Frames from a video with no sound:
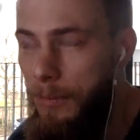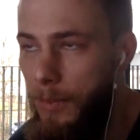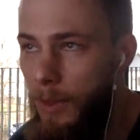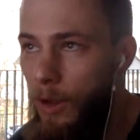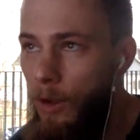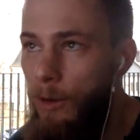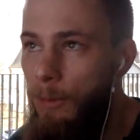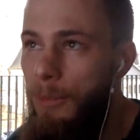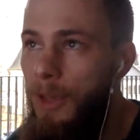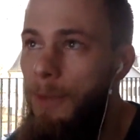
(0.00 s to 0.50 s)

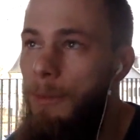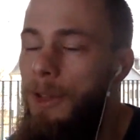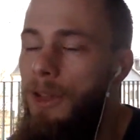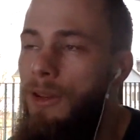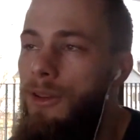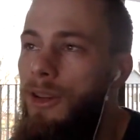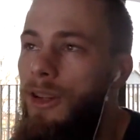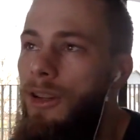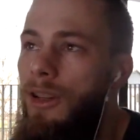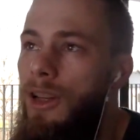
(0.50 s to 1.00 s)
or maybe
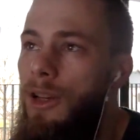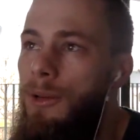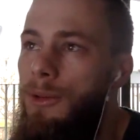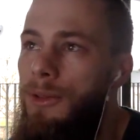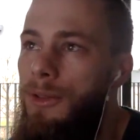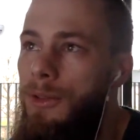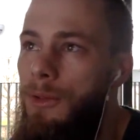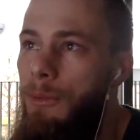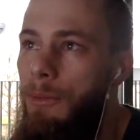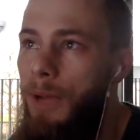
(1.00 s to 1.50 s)
you're not allowed
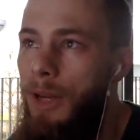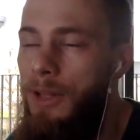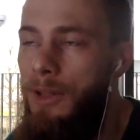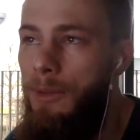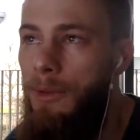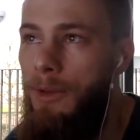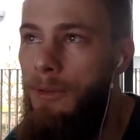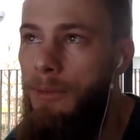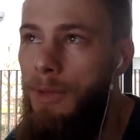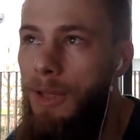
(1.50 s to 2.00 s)
to patch
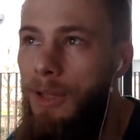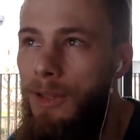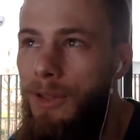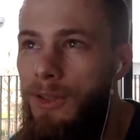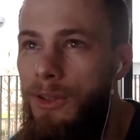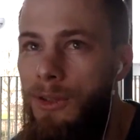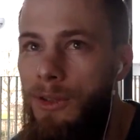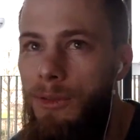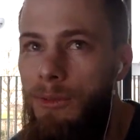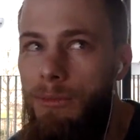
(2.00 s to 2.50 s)
one
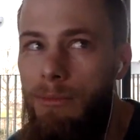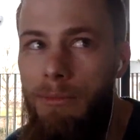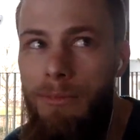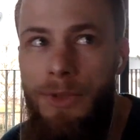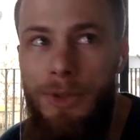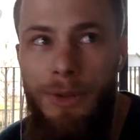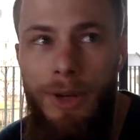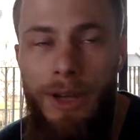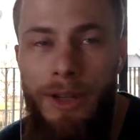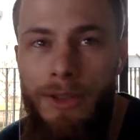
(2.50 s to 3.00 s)
because you're
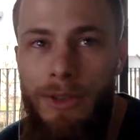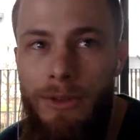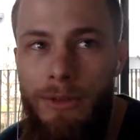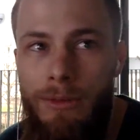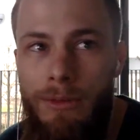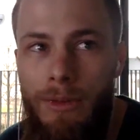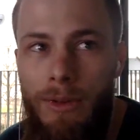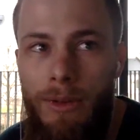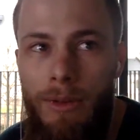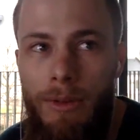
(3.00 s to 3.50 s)
trying
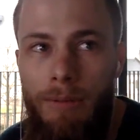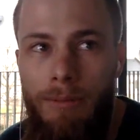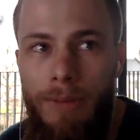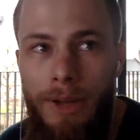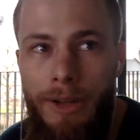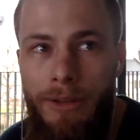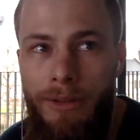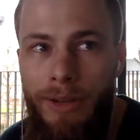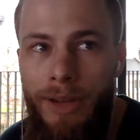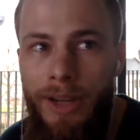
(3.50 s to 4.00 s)
to
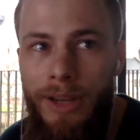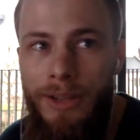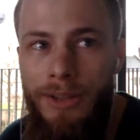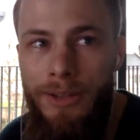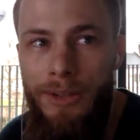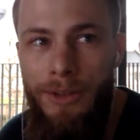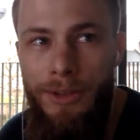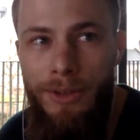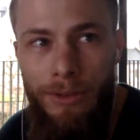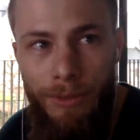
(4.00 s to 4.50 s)
modify a
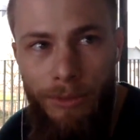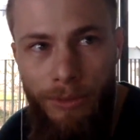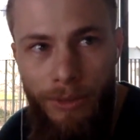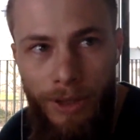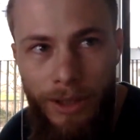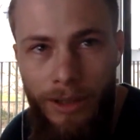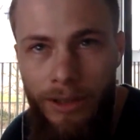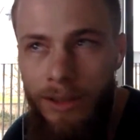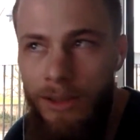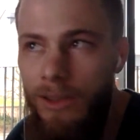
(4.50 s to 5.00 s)
certain
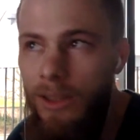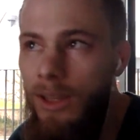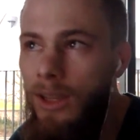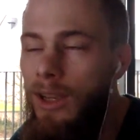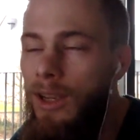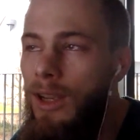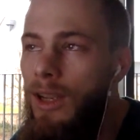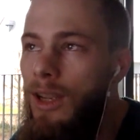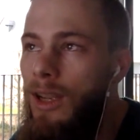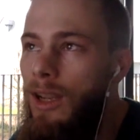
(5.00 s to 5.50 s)
field,
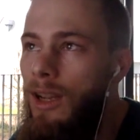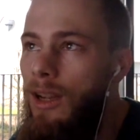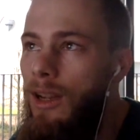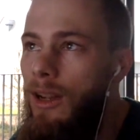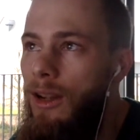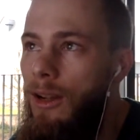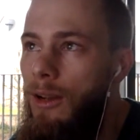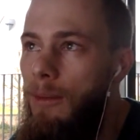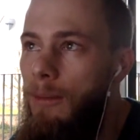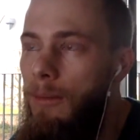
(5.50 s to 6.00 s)

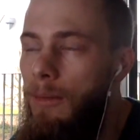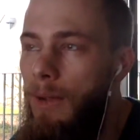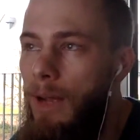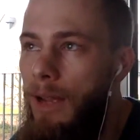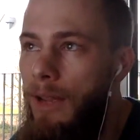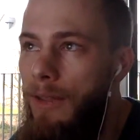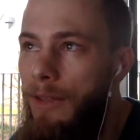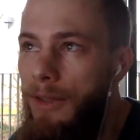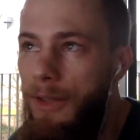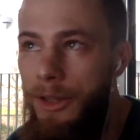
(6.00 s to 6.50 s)

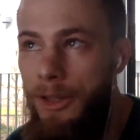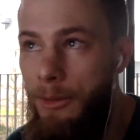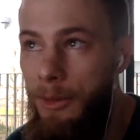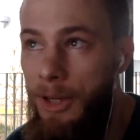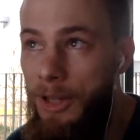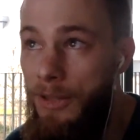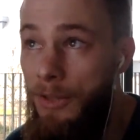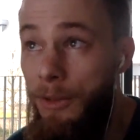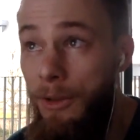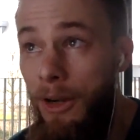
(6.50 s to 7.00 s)
and
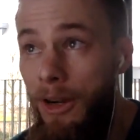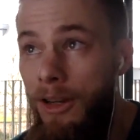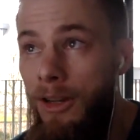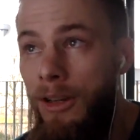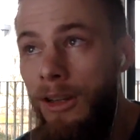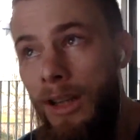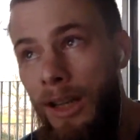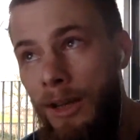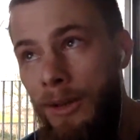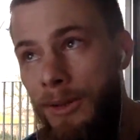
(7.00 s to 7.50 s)
otherwise you are
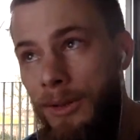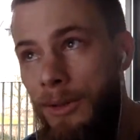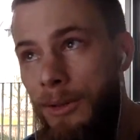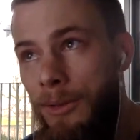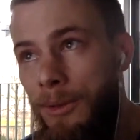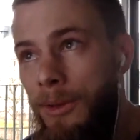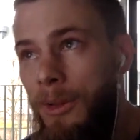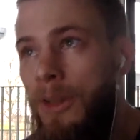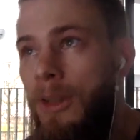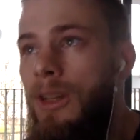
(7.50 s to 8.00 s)
allowed
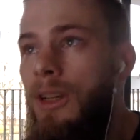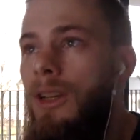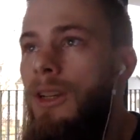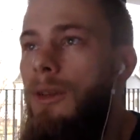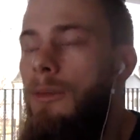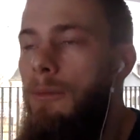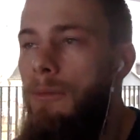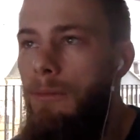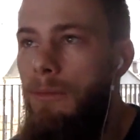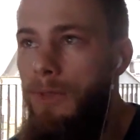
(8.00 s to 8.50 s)
to,
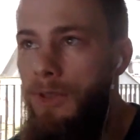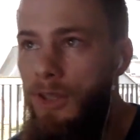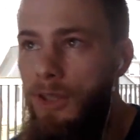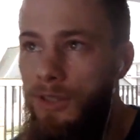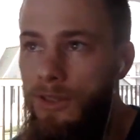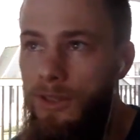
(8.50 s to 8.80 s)
just